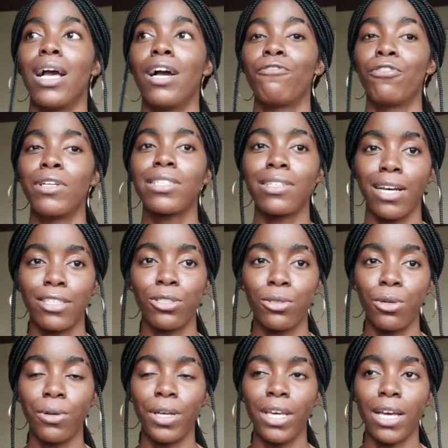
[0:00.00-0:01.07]
For this
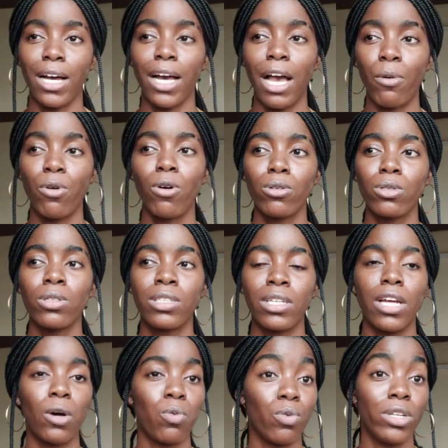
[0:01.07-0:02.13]
category, yeah, I would also say
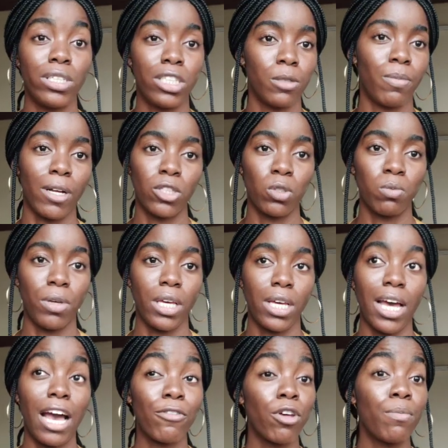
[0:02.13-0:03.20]
that wool is cheaper to make.
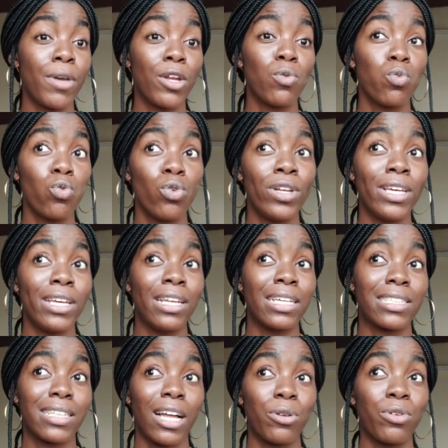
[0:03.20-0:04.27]
I haven't made wool in a
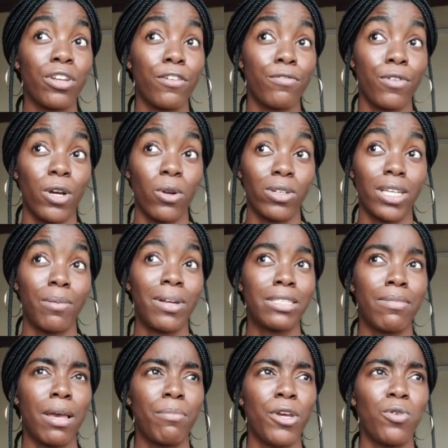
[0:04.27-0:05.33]
salon in a very long time. But last
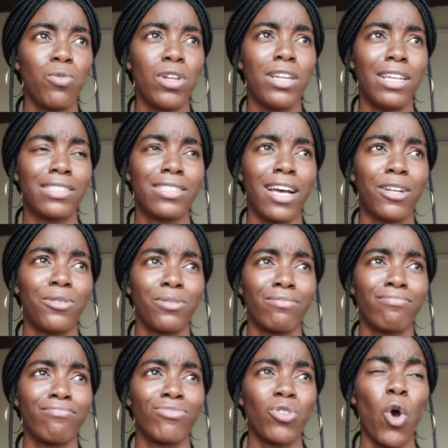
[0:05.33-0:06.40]
time I made wool in a salon
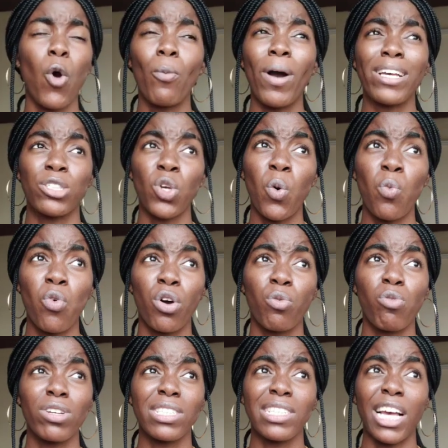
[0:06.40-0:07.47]
or by
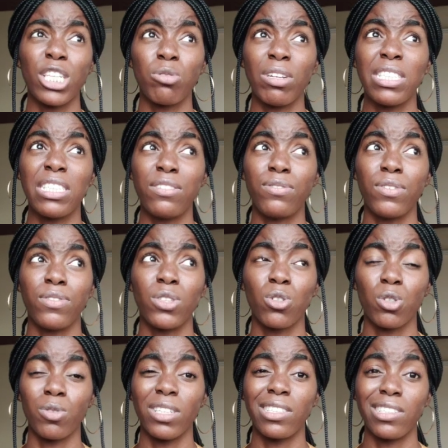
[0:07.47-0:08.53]
someone was in like 2015 or
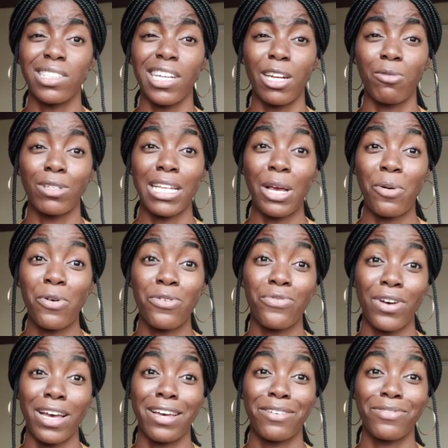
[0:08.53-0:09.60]
2016, and it was like
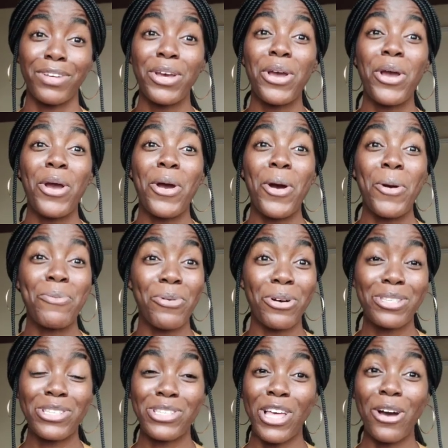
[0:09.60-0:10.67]
1.5.
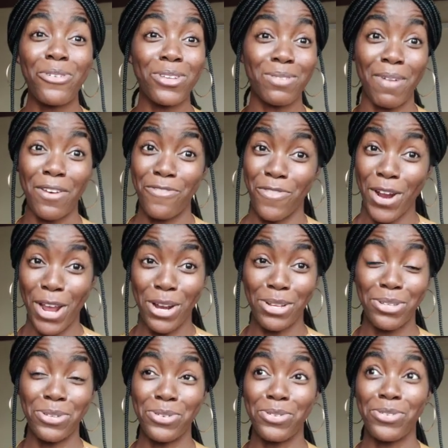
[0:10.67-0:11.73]
But that was my friend,
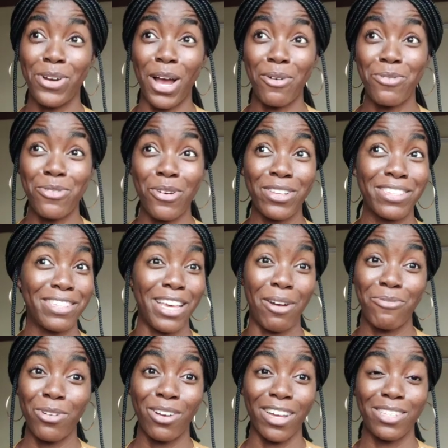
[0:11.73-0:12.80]
so I would not
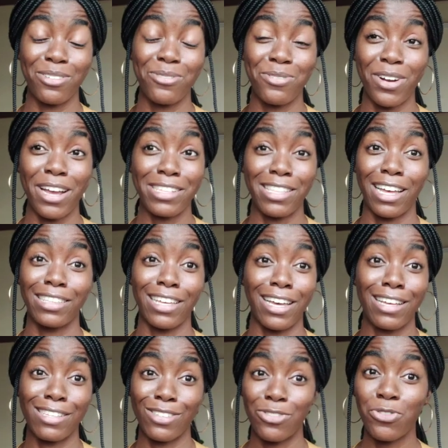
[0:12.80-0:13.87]
categorize that
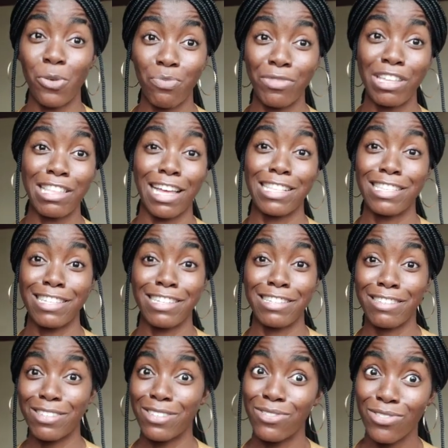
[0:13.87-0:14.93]
as something that
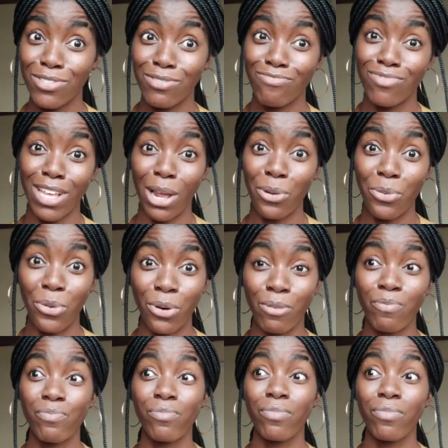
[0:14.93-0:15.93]
is salon